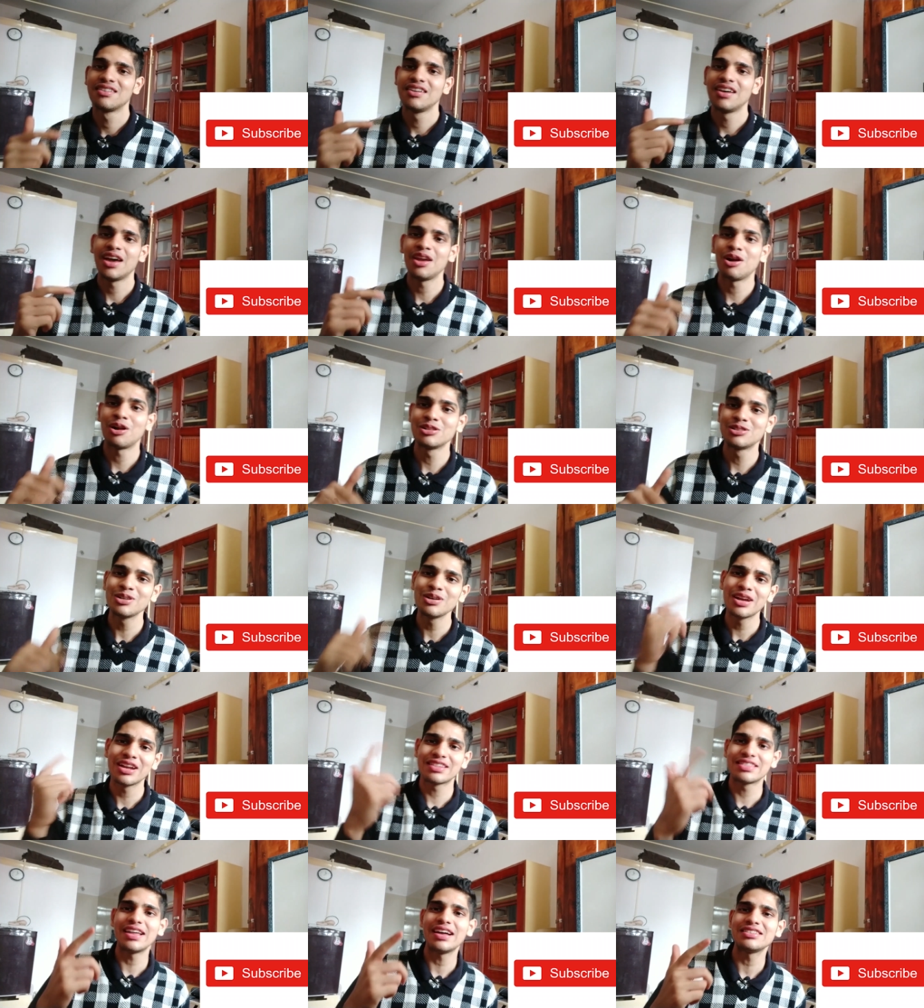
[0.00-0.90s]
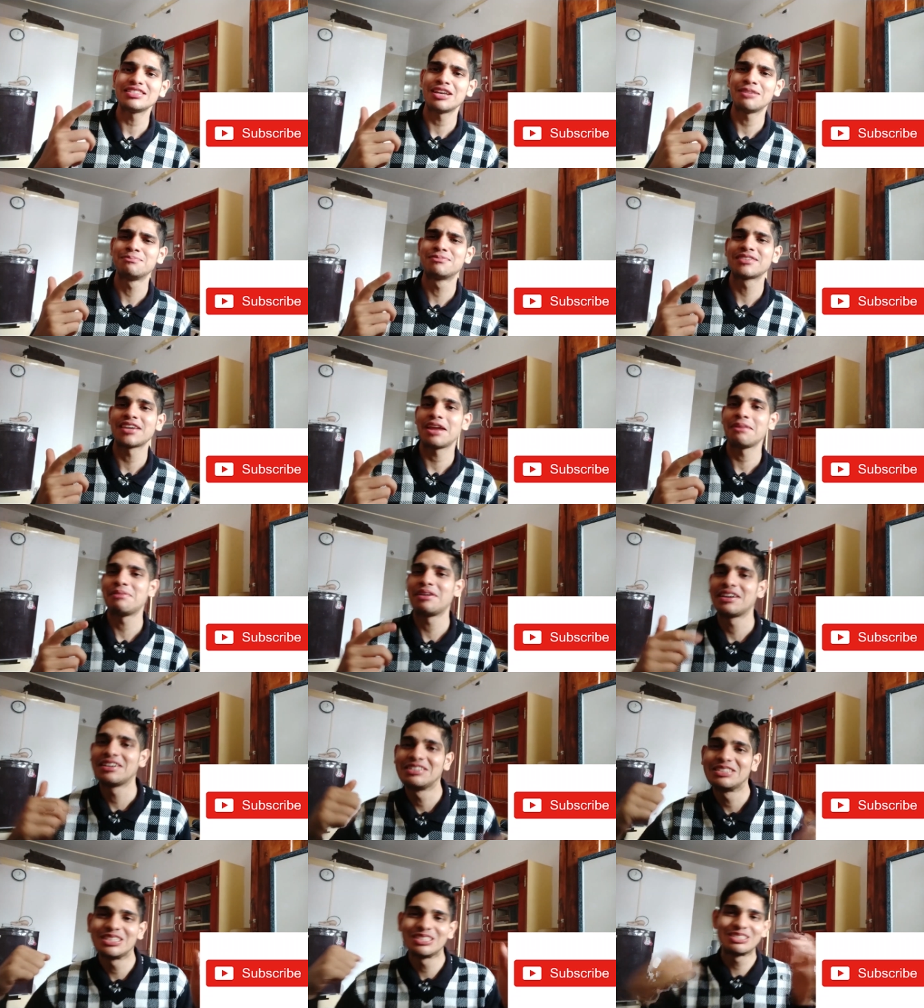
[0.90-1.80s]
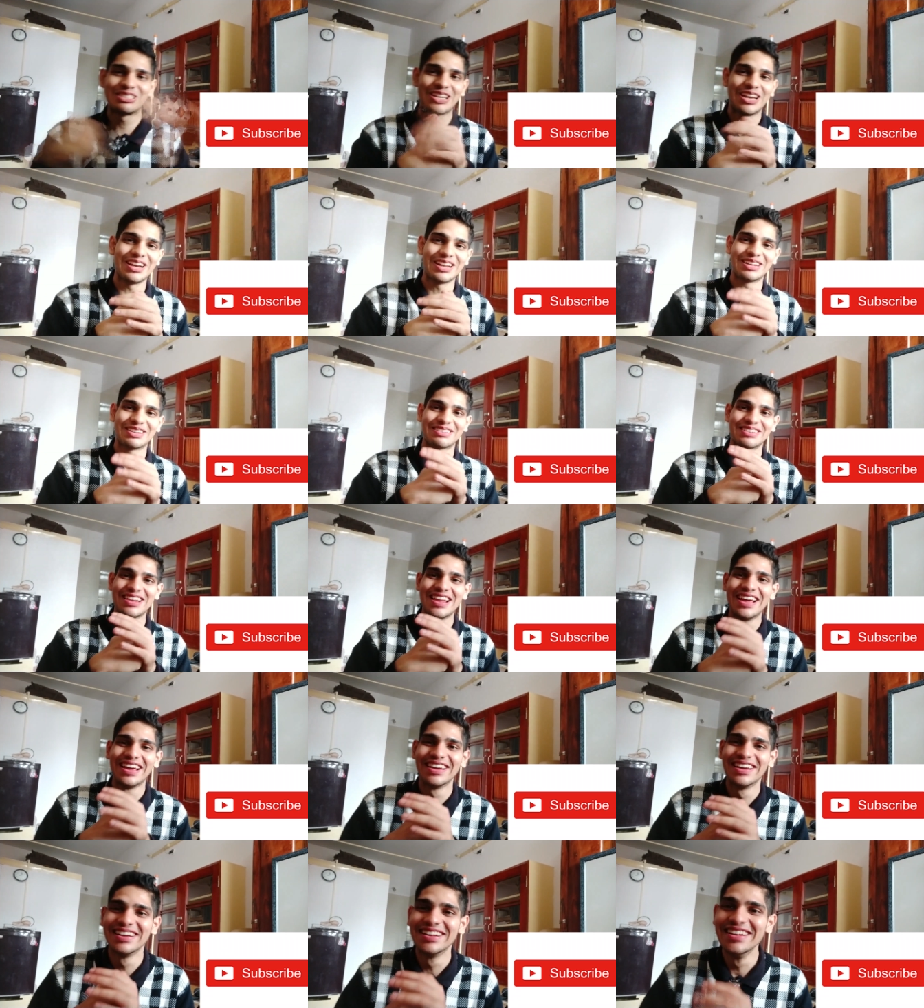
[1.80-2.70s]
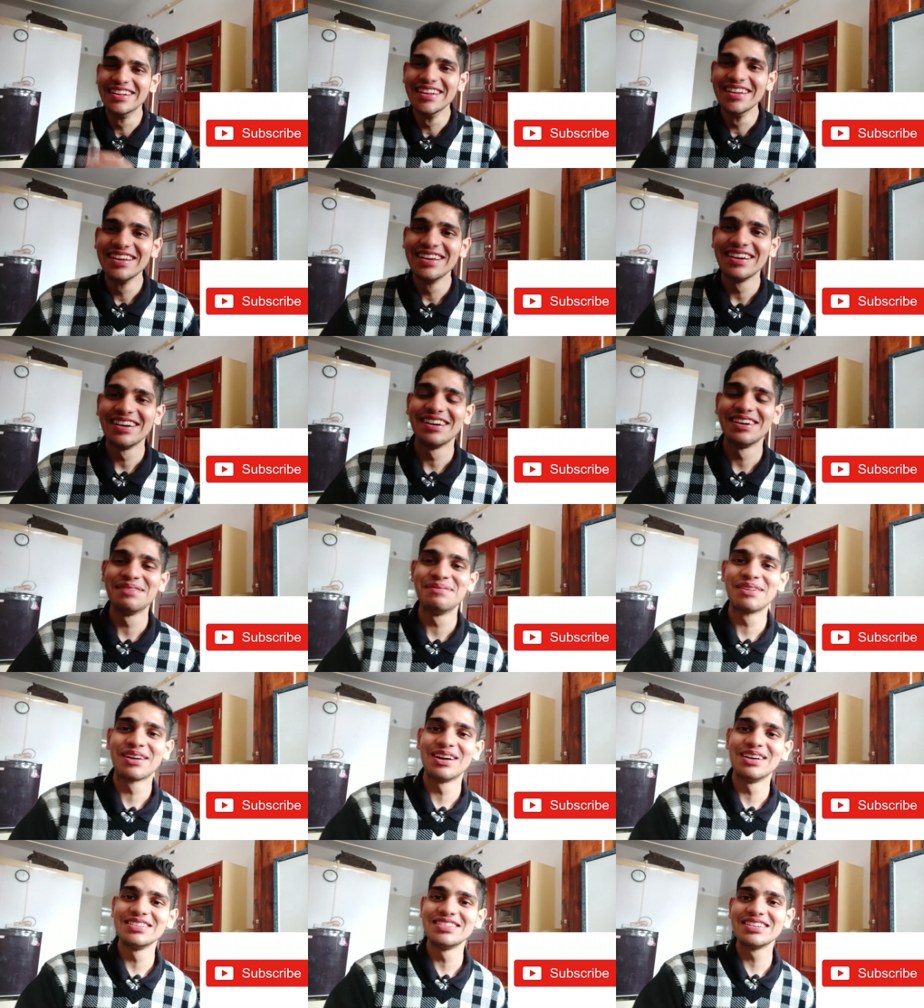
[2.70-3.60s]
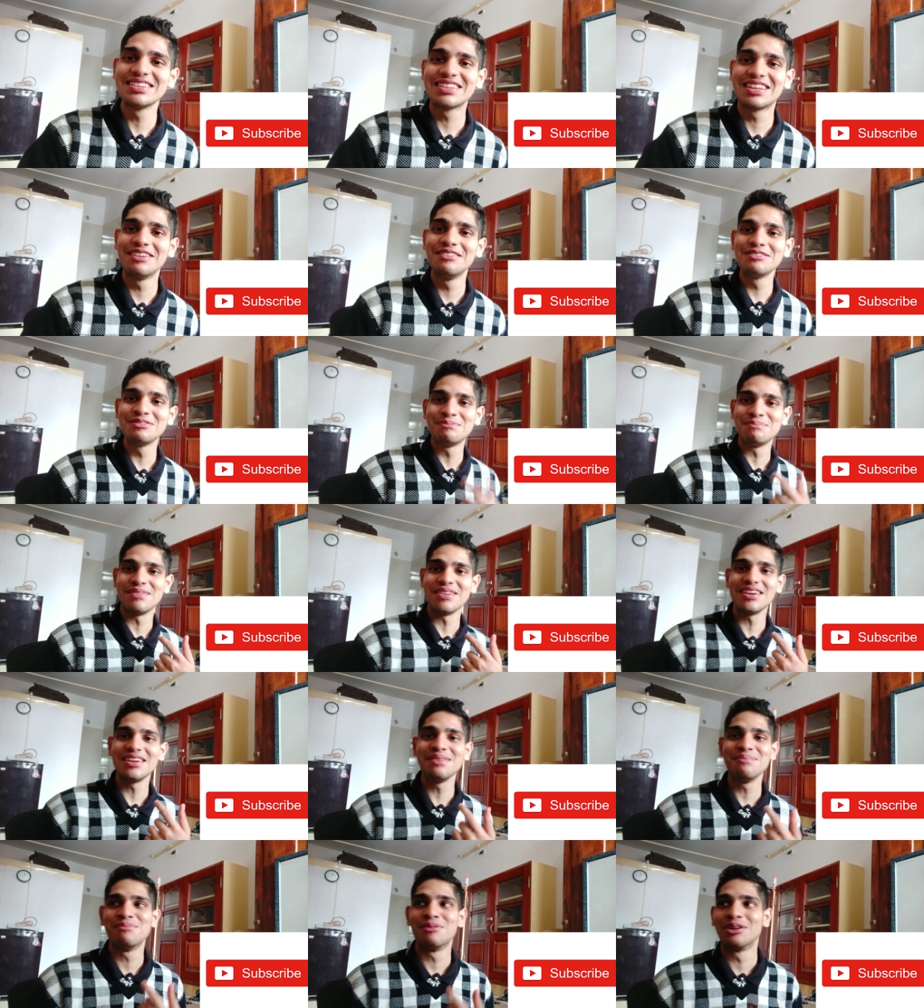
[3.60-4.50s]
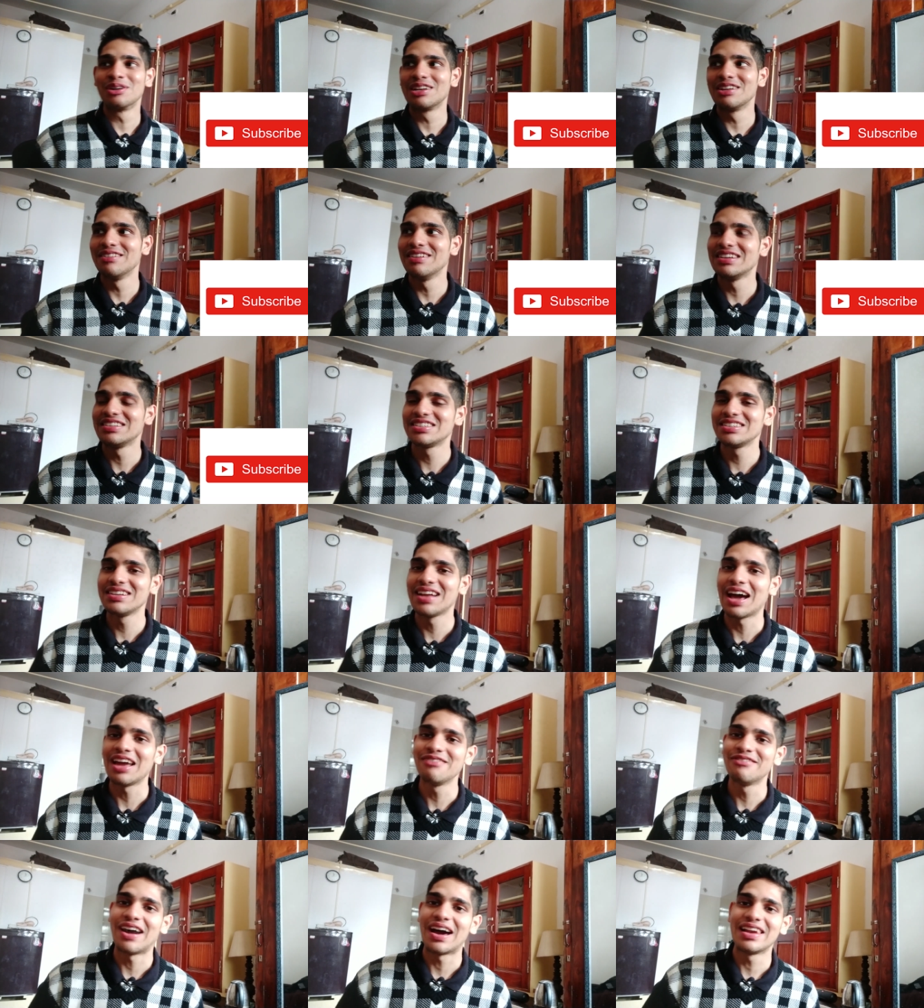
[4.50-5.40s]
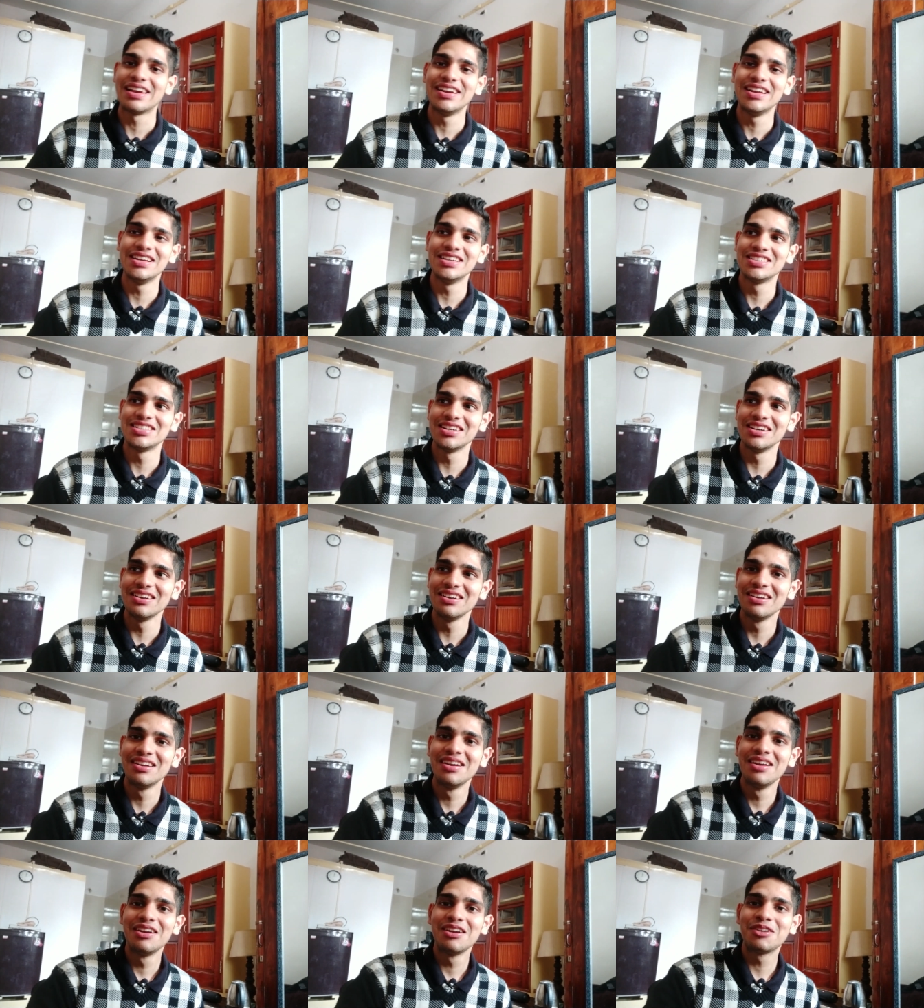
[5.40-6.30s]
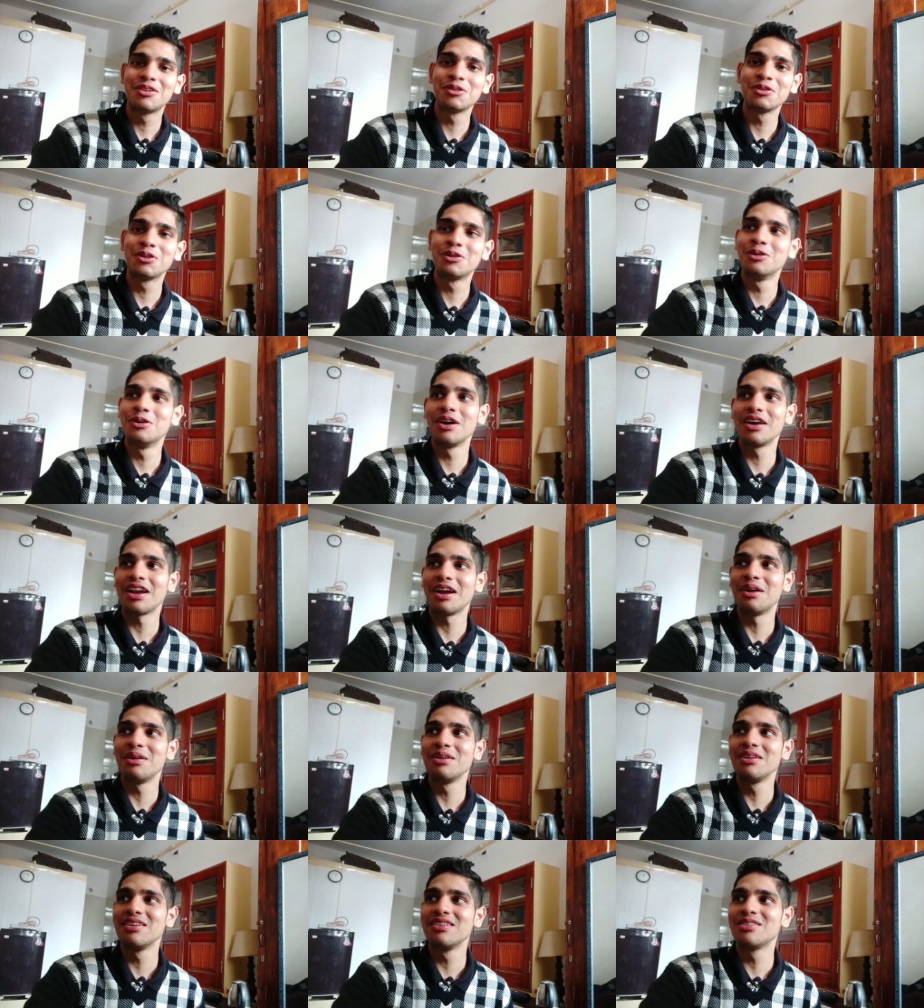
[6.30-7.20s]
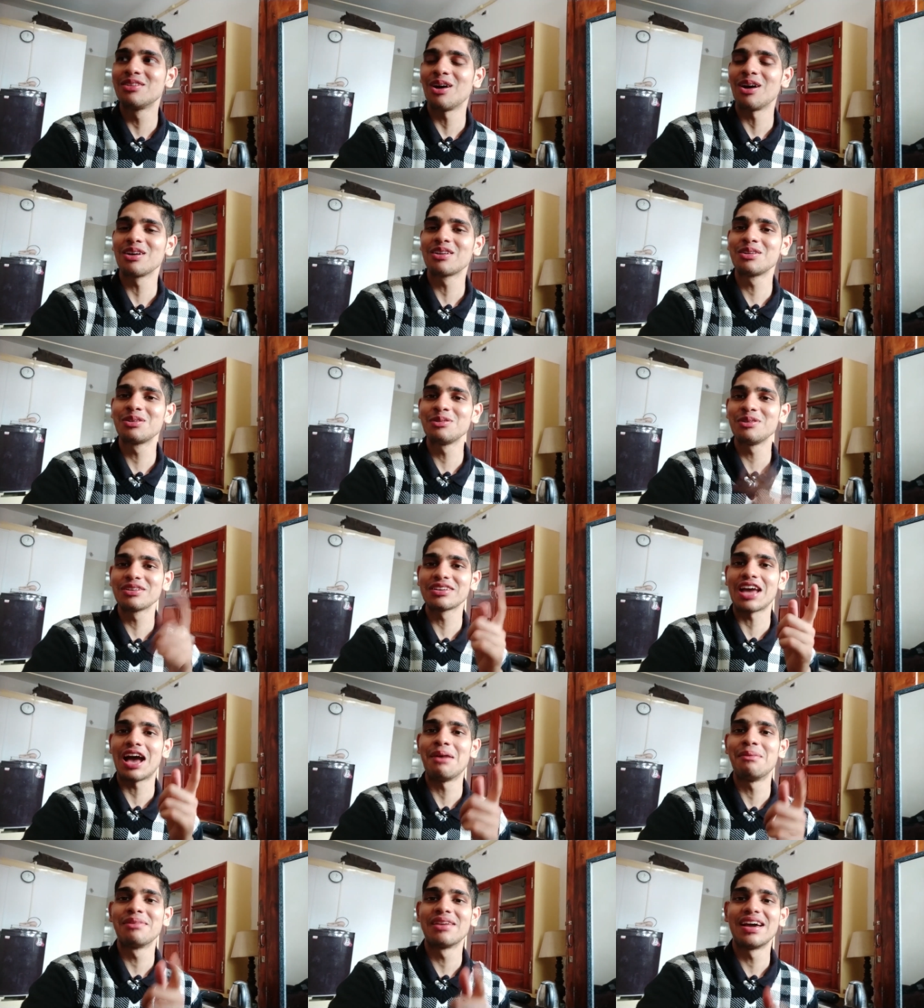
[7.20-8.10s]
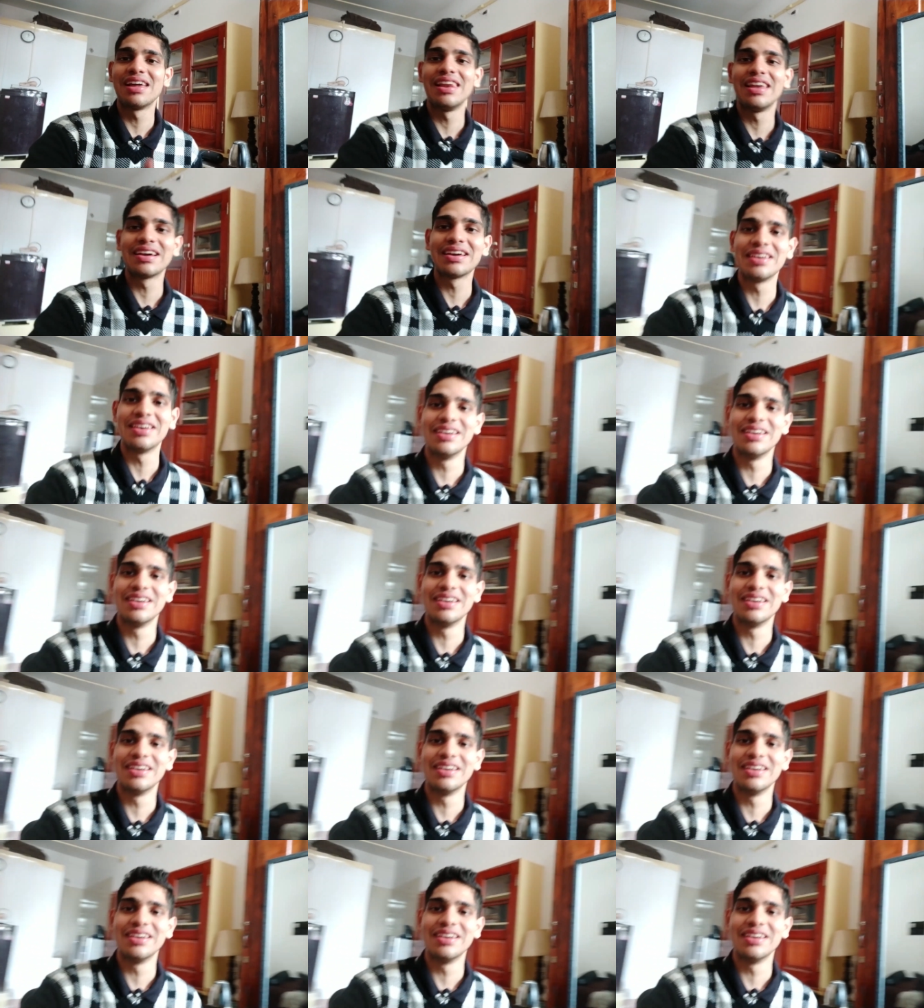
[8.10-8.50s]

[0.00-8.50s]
And also hit that subscribe button, just hit it. Uh, because it gives me motivation and validation to go around talking to a camera like an